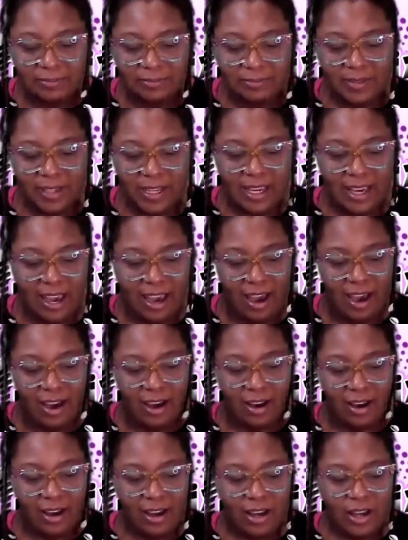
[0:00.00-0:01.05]

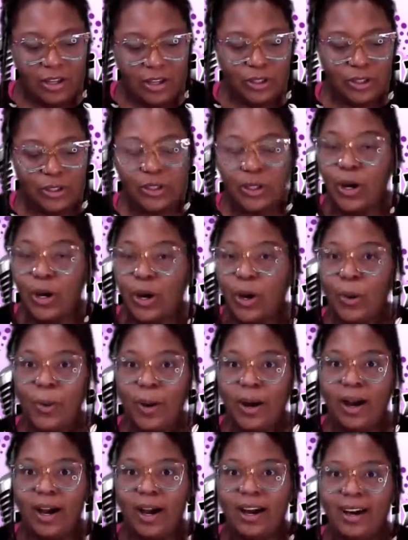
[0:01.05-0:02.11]
Yeah.
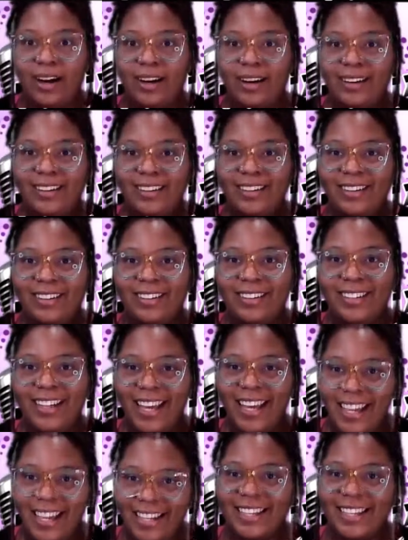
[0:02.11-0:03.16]
So,
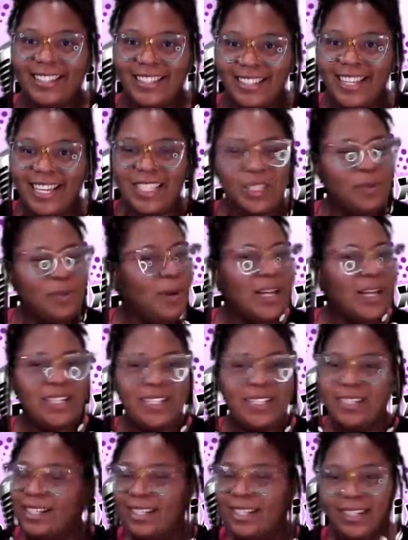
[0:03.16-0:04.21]
ladies,
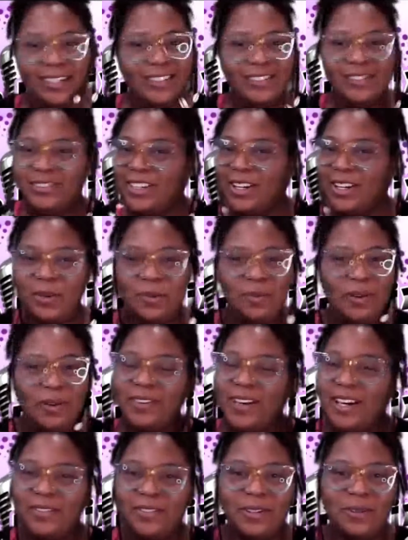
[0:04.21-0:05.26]
especially Y'all know my
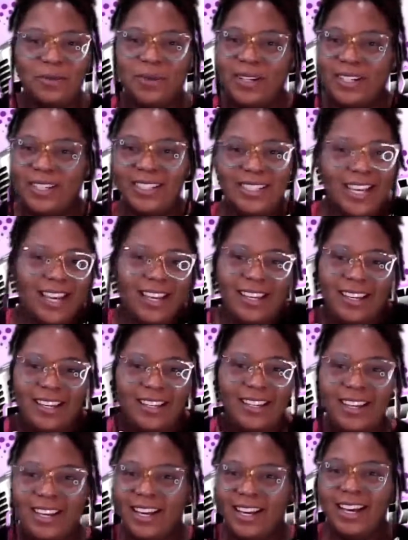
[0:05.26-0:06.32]
favorite ones.
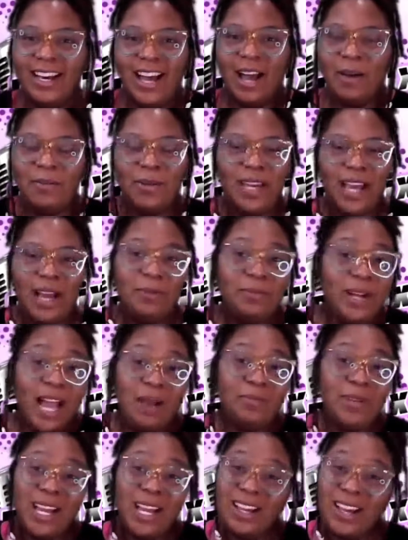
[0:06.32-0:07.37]
I mean,
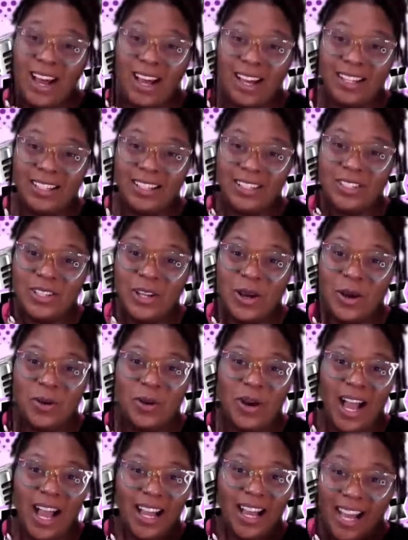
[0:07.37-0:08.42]
I'm not God,
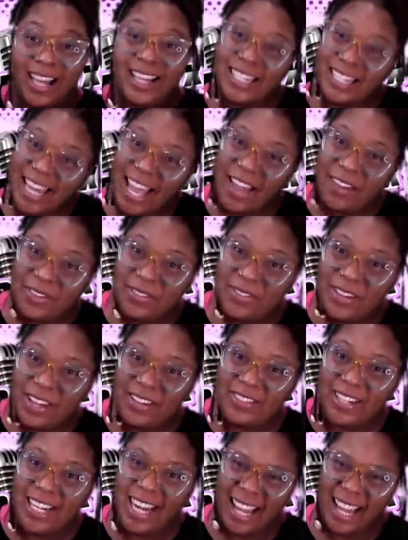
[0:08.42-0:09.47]
so I get to have a
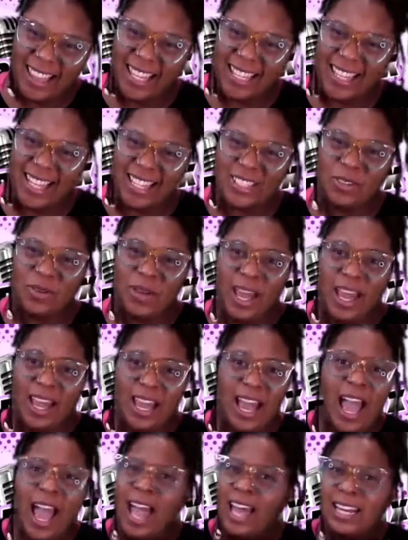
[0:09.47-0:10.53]
favorite. I think that's
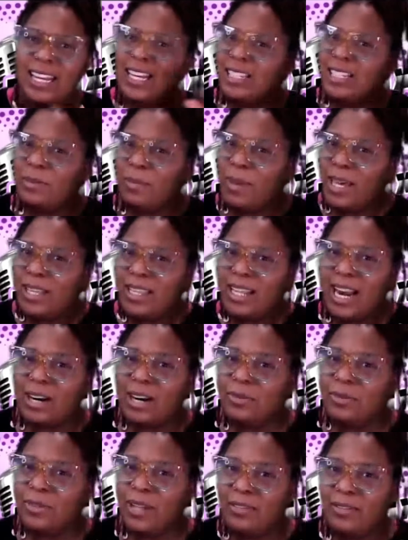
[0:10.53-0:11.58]
okay. Doesn't mean that I
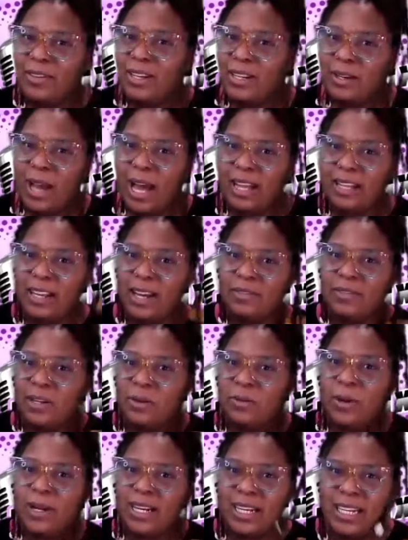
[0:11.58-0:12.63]
don't love any. I love
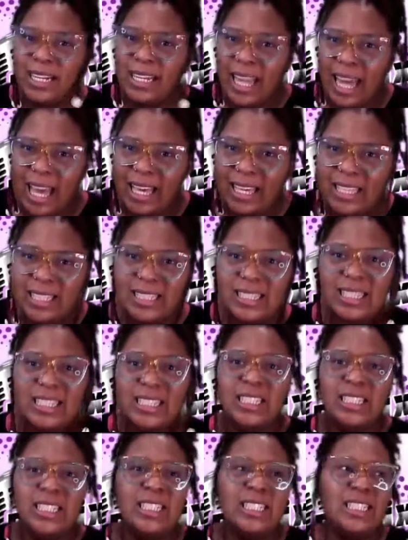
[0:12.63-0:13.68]
anyone any less.
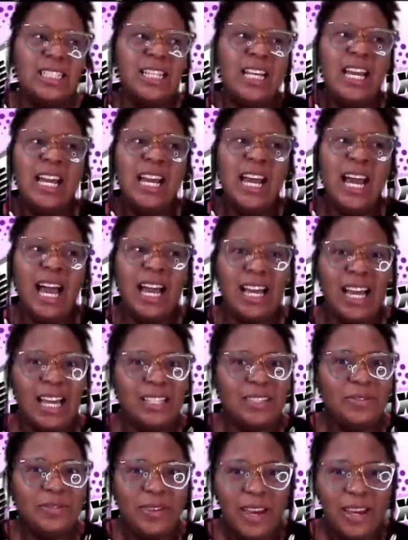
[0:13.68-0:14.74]
It's just I
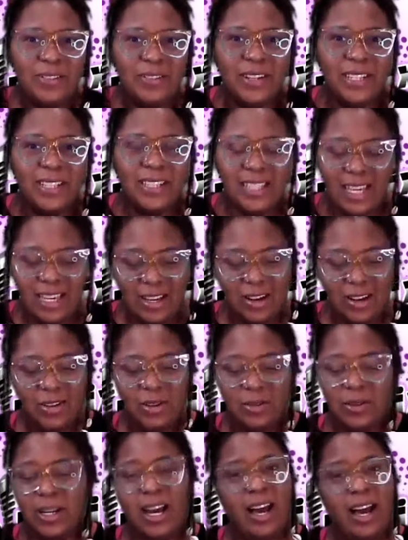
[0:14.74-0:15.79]
got some favorites, and y'all
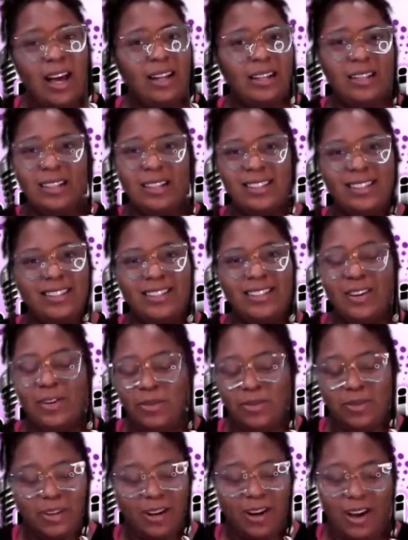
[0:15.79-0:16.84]
know the colors.
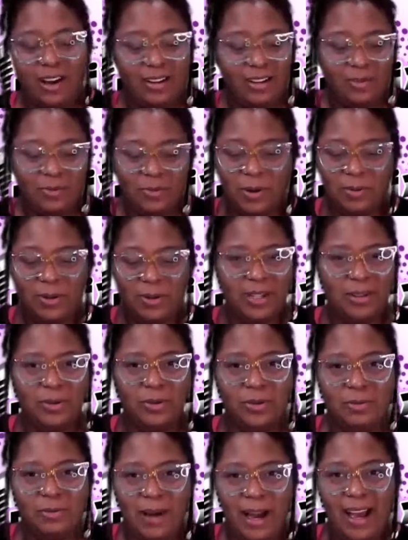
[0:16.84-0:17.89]
Oh, the colored women.
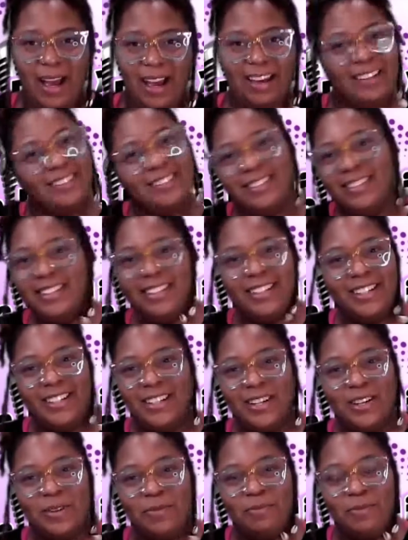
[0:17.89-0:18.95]
Oh my
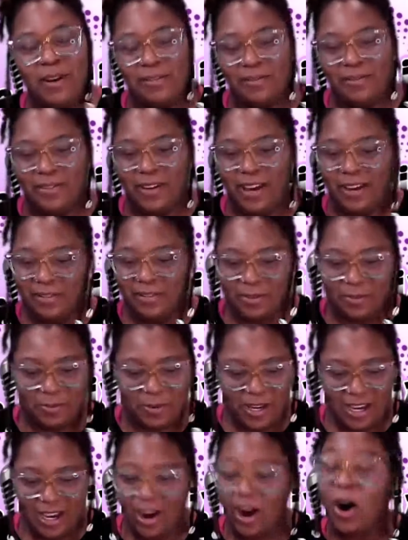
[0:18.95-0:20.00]
favorite.
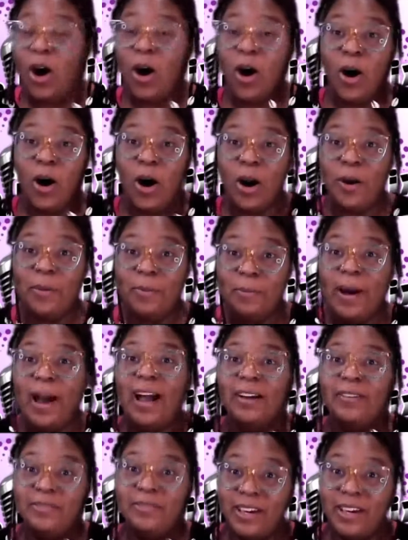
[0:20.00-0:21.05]
We are
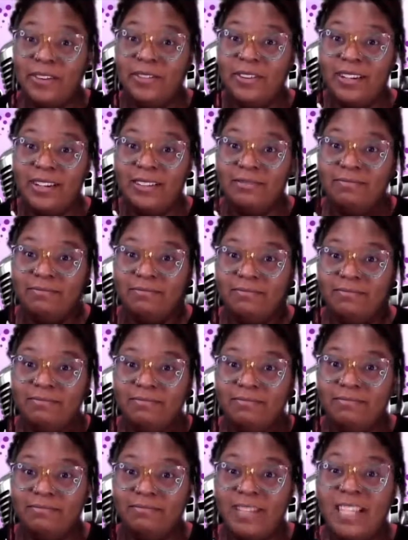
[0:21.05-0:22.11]
my favorite.
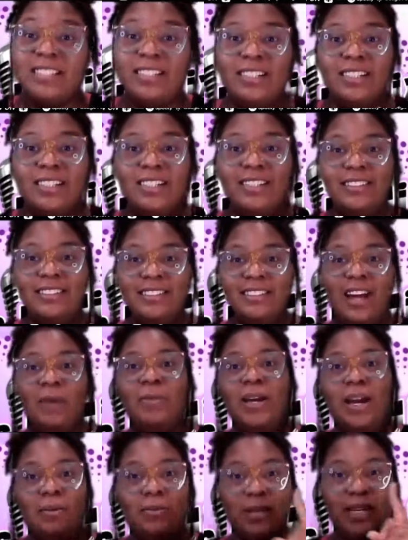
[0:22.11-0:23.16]
That's good. I'm
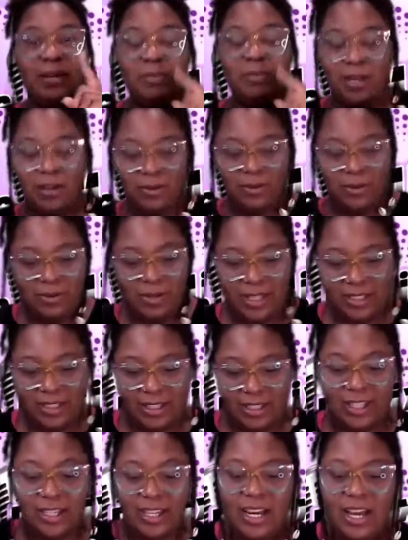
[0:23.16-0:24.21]
gonna keep that quote. That's
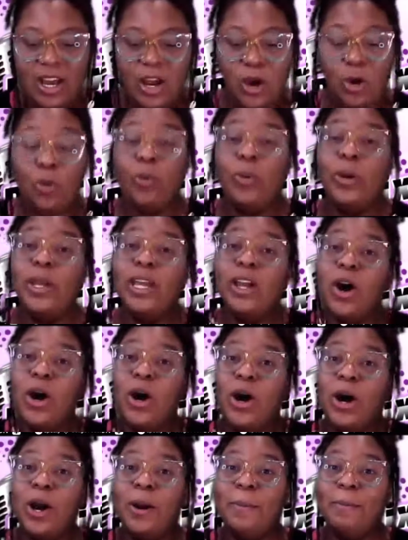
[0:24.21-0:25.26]
good. We
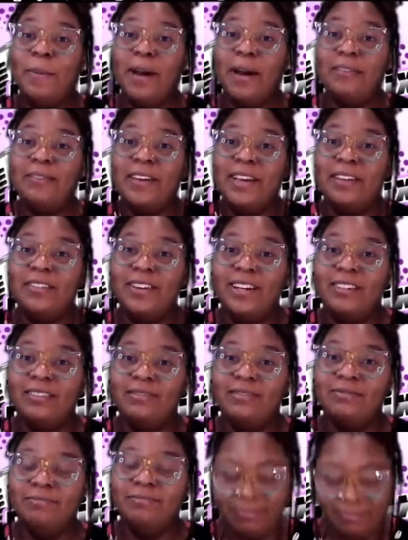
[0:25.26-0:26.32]
are my favorite.
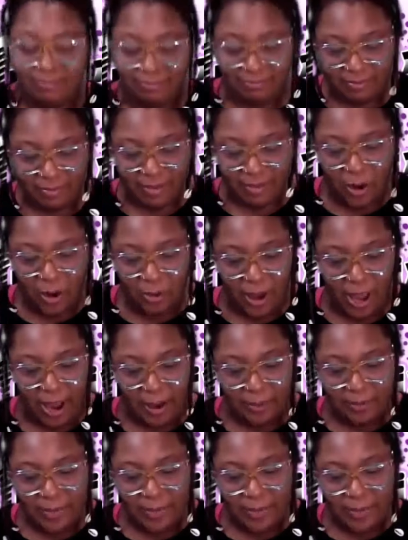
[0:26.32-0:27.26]
Mm. Okay.